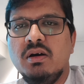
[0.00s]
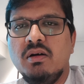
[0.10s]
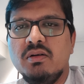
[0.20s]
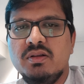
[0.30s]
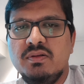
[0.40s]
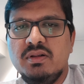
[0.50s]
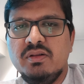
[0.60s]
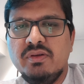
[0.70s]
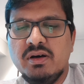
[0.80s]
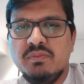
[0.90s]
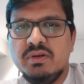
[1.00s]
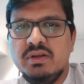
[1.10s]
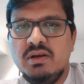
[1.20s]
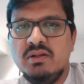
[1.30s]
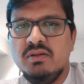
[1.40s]
Australian government
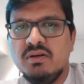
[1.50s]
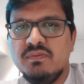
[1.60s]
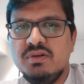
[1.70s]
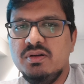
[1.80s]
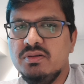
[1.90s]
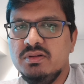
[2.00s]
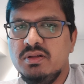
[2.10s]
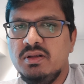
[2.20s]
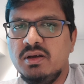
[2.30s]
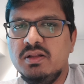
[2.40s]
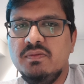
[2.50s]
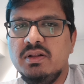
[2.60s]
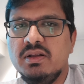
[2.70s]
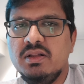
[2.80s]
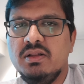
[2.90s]
health officials as
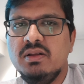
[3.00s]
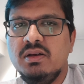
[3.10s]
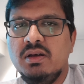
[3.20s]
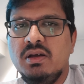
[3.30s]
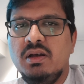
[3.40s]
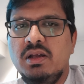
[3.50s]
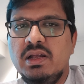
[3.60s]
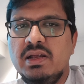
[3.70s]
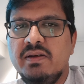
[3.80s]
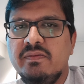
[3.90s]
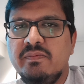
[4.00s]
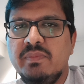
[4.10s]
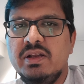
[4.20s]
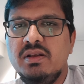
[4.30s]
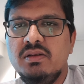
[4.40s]
well as
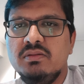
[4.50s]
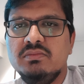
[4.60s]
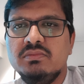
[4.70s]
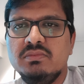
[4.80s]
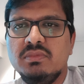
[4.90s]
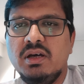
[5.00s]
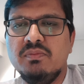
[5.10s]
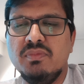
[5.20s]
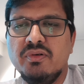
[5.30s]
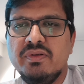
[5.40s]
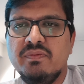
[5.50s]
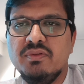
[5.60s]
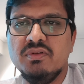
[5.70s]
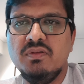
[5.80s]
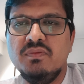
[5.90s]
AFP and Border
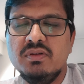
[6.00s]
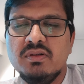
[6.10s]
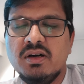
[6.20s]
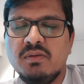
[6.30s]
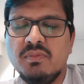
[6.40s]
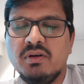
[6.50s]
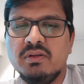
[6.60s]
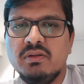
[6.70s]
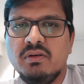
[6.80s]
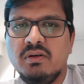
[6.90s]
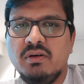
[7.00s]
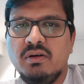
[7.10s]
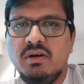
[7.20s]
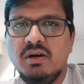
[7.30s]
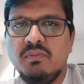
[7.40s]
Force will come
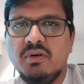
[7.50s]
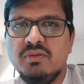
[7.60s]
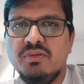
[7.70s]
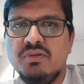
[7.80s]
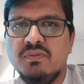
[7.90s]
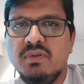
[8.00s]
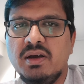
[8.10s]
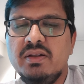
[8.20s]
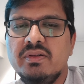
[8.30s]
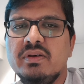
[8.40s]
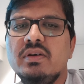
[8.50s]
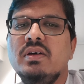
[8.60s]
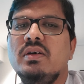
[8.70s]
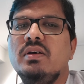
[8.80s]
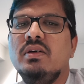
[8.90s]
on to your flight,
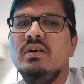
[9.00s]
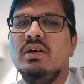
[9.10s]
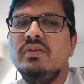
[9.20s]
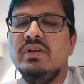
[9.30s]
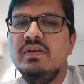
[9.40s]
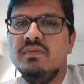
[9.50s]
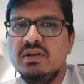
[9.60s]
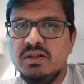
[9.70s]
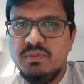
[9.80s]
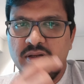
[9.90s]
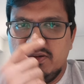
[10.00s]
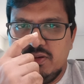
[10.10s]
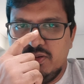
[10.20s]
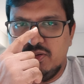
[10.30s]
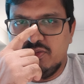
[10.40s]
and they will explain
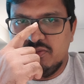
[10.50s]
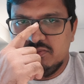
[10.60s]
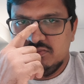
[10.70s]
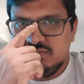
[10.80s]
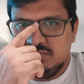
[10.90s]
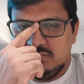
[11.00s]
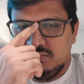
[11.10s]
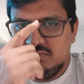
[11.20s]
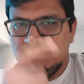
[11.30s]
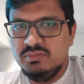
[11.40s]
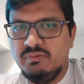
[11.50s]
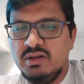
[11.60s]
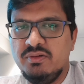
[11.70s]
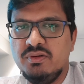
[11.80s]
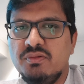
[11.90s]
to you
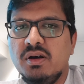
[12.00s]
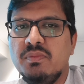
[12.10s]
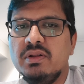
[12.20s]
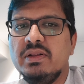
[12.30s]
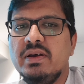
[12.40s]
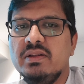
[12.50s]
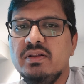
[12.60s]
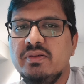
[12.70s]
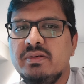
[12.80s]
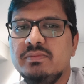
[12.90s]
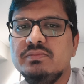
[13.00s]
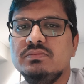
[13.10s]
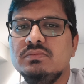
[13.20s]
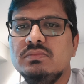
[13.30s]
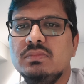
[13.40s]
what's to happen next.
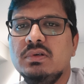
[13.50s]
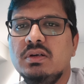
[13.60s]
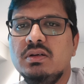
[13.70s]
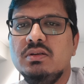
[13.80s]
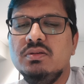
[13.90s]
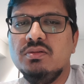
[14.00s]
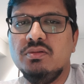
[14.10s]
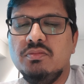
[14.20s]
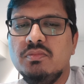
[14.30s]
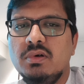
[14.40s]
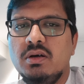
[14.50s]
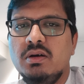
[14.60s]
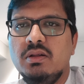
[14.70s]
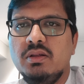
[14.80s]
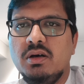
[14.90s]
So
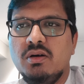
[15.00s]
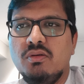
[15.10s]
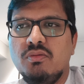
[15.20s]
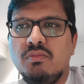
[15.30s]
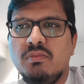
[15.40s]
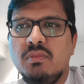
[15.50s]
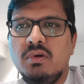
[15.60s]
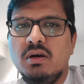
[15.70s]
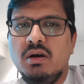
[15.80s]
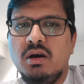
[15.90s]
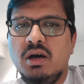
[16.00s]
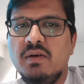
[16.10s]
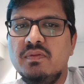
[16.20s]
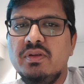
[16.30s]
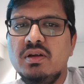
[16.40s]
now I
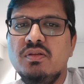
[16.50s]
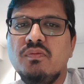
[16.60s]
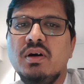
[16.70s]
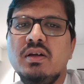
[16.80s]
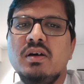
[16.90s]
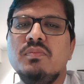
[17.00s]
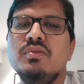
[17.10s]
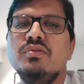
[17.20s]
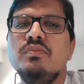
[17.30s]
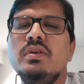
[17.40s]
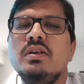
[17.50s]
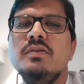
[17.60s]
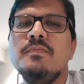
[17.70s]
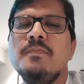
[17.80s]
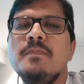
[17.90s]
will tell you what happened to me.
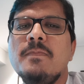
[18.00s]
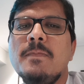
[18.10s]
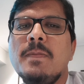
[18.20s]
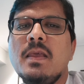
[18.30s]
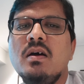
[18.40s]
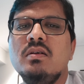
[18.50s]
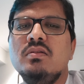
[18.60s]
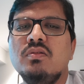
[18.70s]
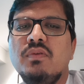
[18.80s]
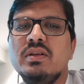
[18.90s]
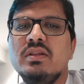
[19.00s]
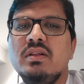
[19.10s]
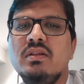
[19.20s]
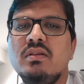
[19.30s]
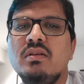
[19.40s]
So
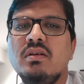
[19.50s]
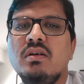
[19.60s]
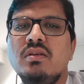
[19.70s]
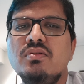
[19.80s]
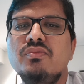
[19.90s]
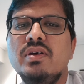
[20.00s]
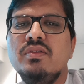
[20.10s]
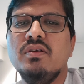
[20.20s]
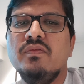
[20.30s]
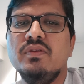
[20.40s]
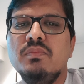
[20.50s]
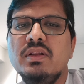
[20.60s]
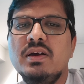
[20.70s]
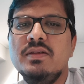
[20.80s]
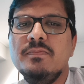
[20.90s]
once you get off the
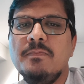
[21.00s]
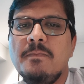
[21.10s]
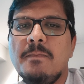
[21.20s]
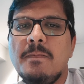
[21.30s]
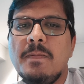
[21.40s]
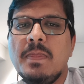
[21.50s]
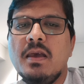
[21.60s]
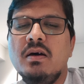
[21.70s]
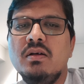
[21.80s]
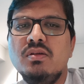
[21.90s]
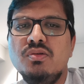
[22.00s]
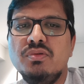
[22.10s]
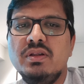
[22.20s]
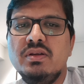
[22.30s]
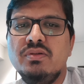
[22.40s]
plane, they
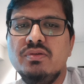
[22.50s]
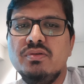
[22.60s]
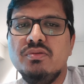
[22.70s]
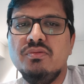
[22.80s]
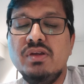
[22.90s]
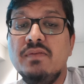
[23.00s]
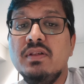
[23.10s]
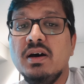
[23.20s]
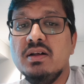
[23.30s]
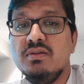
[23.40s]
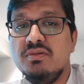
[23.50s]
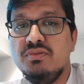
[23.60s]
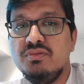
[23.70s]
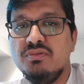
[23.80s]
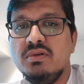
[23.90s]
will ask you
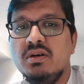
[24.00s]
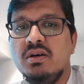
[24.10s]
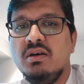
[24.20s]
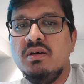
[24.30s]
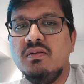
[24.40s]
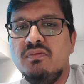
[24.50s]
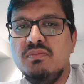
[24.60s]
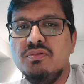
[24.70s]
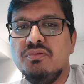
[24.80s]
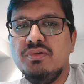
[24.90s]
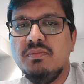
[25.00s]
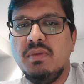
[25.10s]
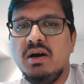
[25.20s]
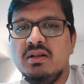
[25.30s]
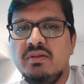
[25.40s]
to remove the
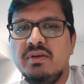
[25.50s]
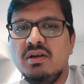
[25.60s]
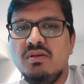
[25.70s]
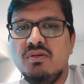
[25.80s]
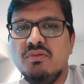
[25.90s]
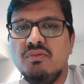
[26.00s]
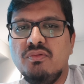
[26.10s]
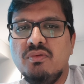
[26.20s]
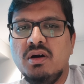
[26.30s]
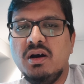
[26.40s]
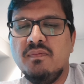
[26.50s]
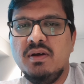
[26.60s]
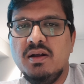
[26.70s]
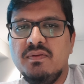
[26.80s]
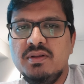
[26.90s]
mask that you are
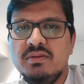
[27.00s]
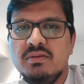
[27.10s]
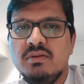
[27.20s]
wearing